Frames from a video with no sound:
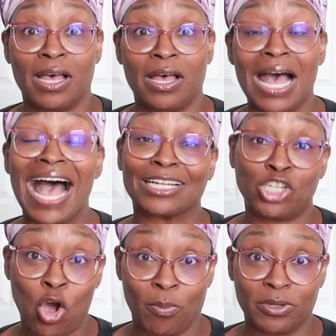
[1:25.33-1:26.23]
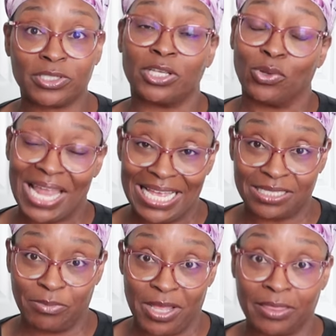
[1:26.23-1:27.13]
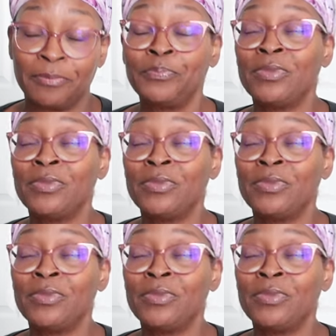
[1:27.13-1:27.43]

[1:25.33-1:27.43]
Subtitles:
October, so last month.